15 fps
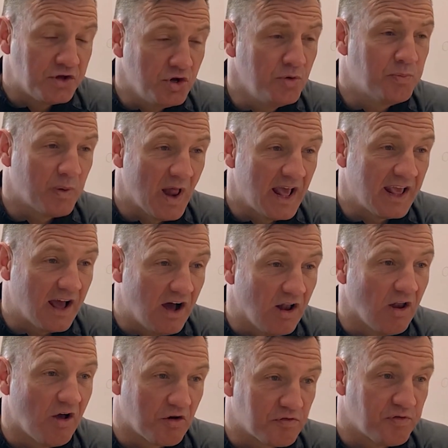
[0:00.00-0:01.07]
you play a
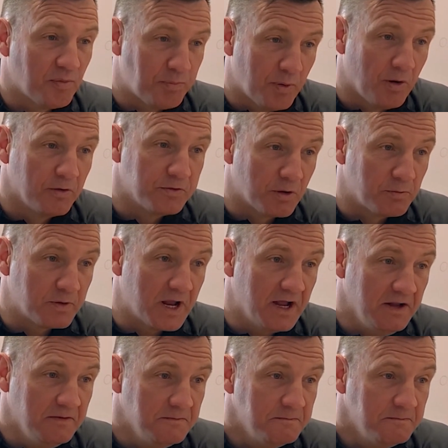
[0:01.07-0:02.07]
lot of football, don't you?